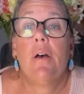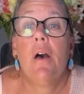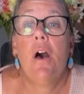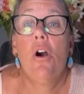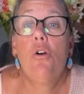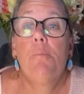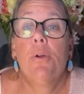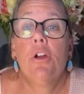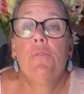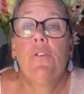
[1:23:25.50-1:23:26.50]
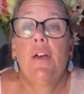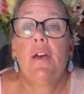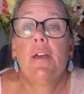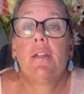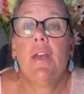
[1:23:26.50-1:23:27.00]
Oh,
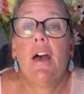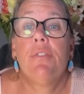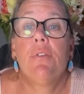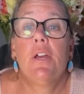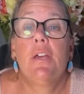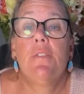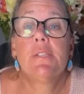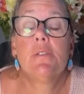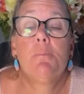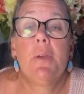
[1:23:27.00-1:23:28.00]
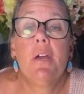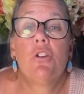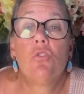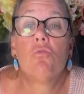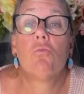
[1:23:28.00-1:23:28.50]
perfect, Catherine. This will be a
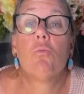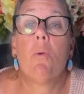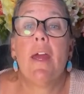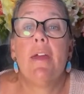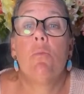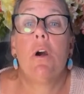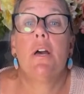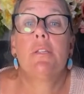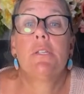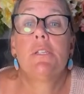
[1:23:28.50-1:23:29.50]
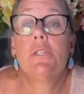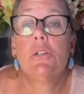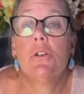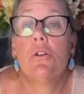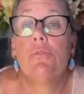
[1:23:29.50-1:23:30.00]
great one to
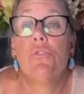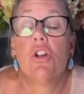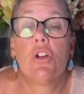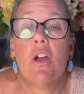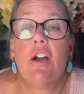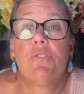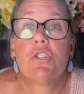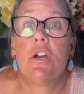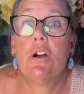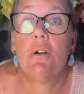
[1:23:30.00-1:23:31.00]
do for a craft show.